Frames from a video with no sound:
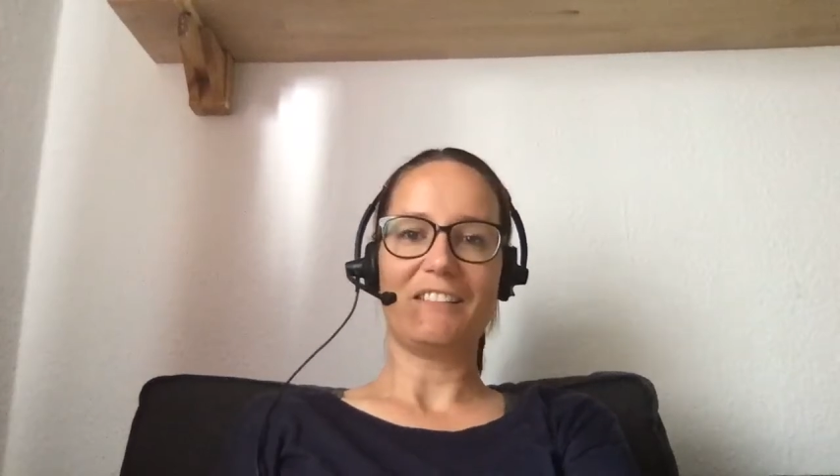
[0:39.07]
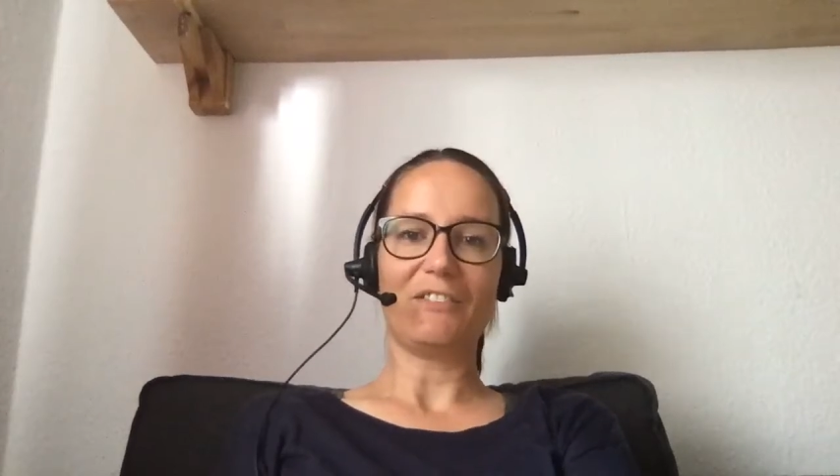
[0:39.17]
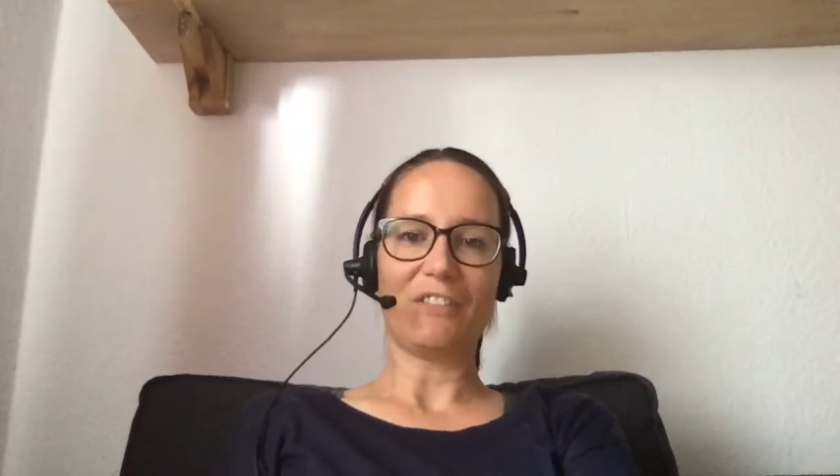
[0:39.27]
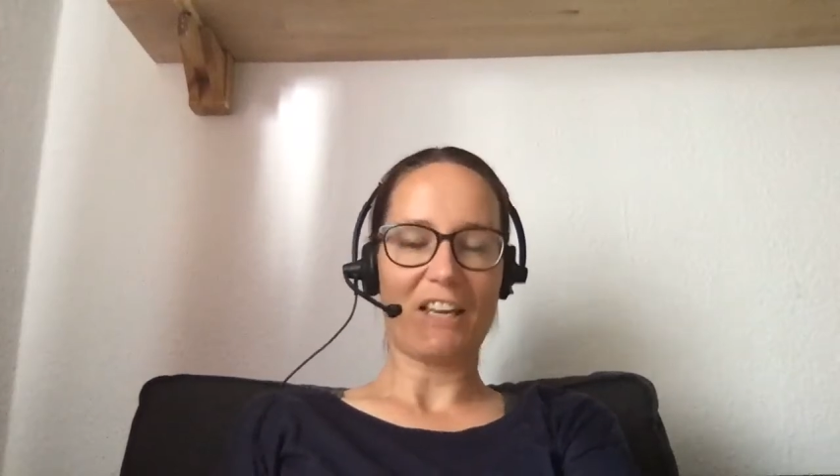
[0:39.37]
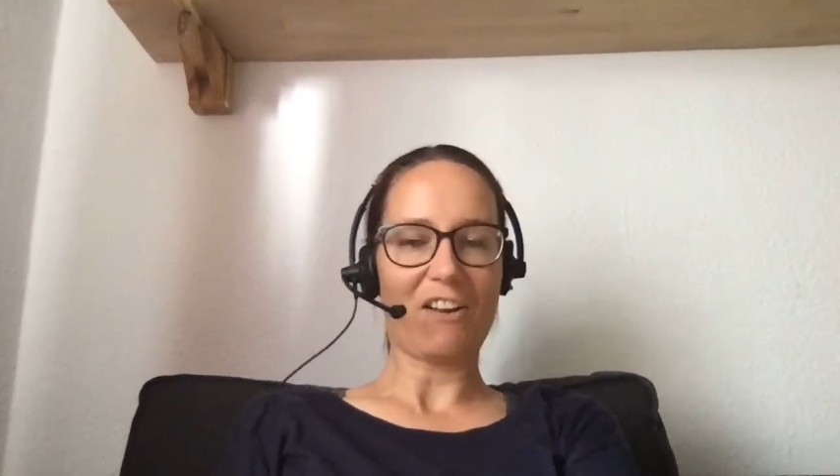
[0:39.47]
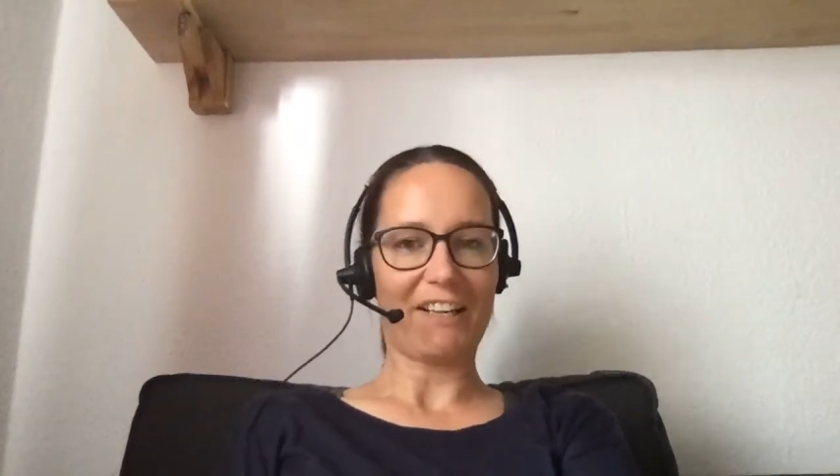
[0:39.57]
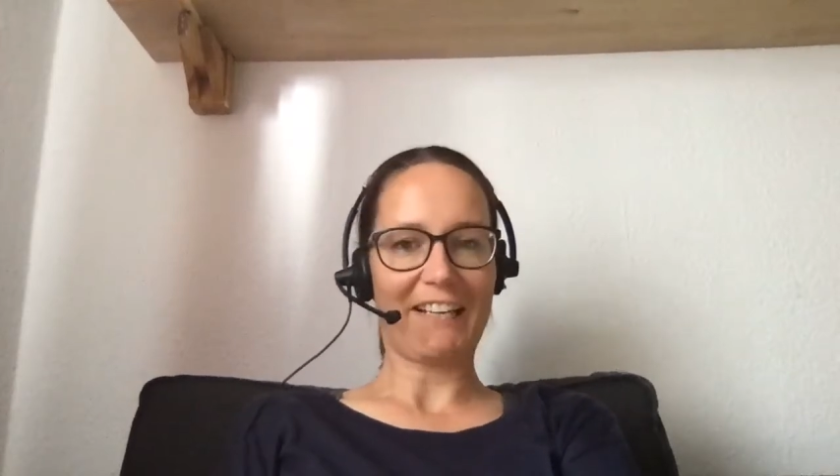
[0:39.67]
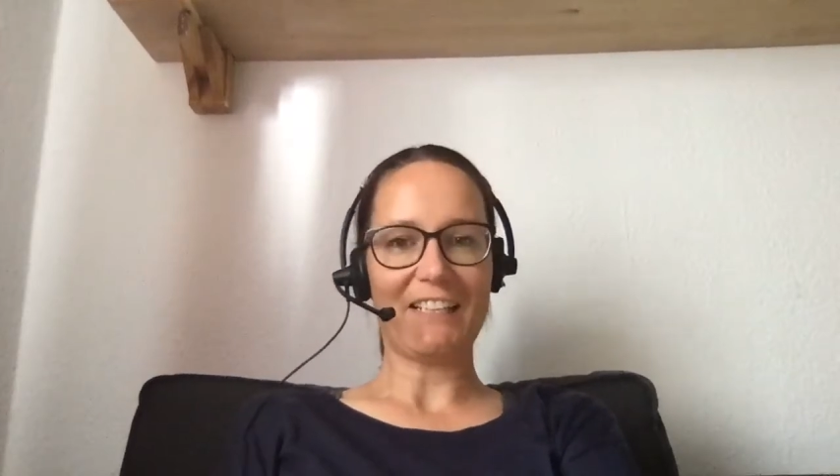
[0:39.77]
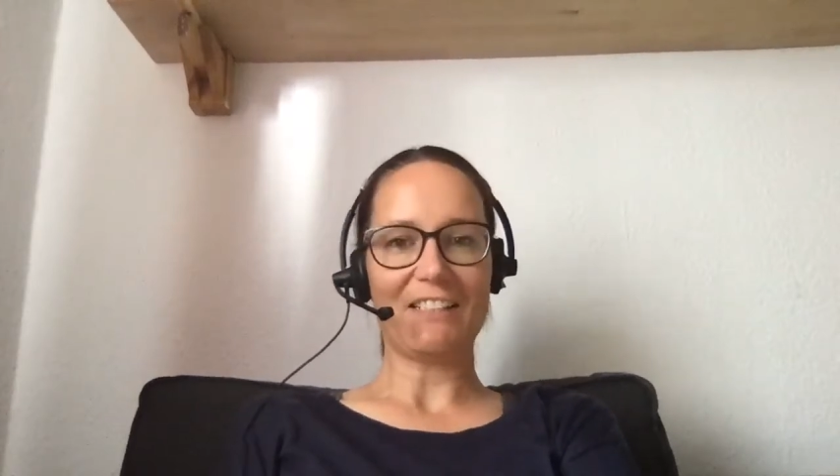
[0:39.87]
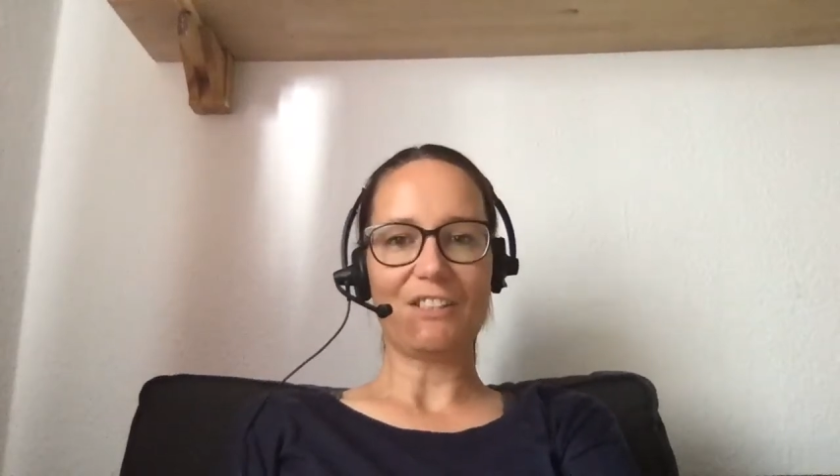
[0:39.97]

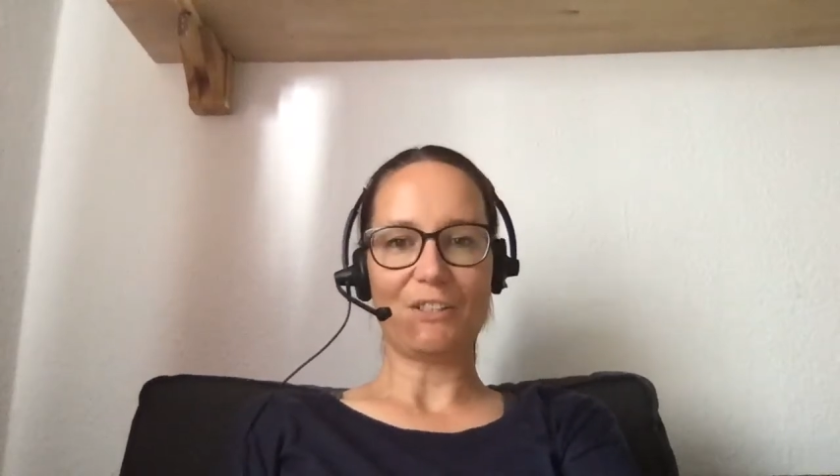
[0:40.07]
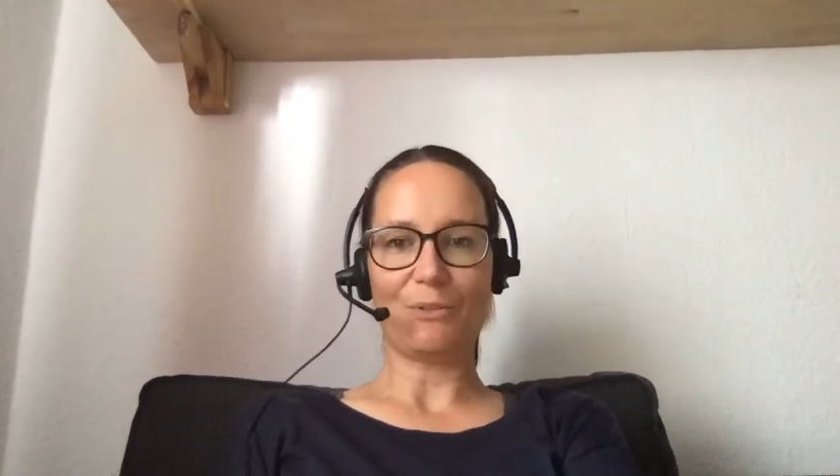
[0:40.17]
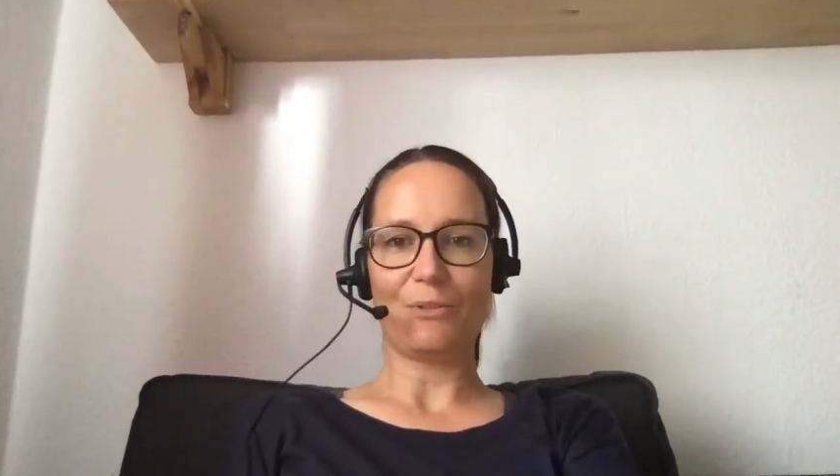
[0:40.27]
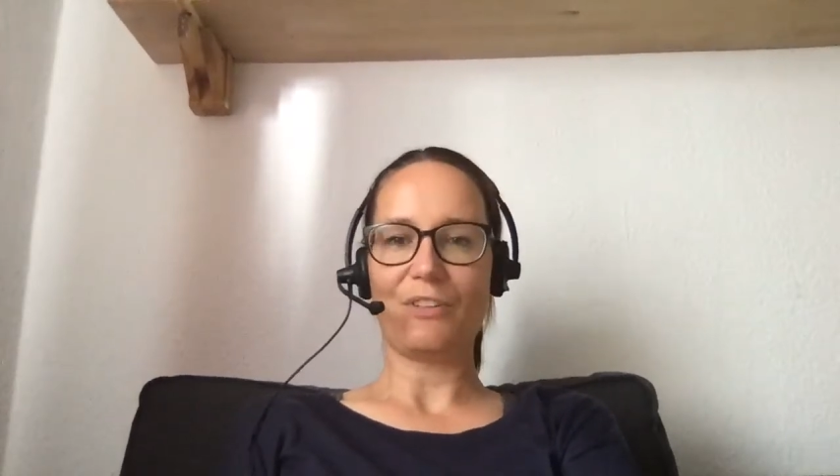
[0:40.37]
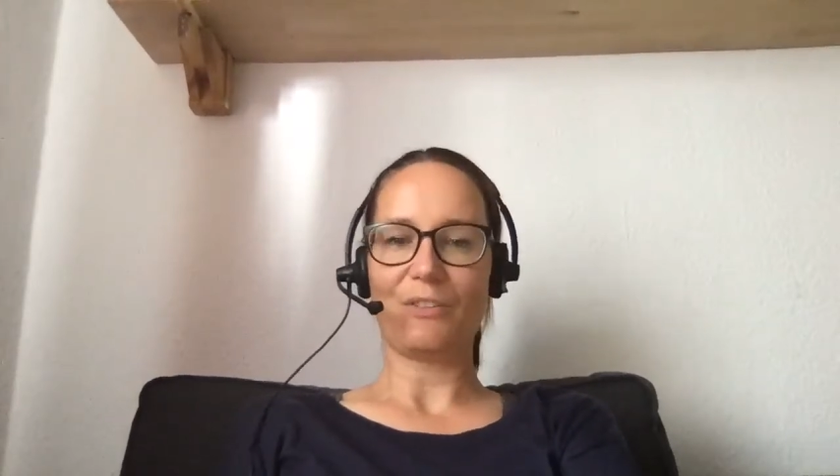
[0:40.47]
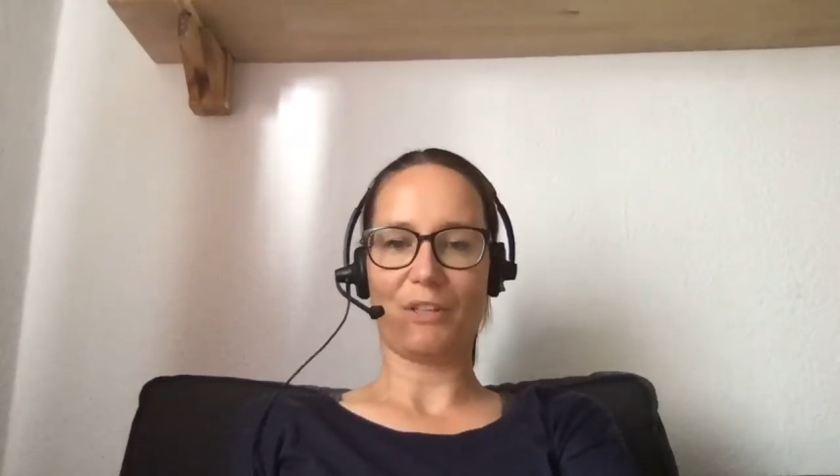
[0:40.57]
regarding to the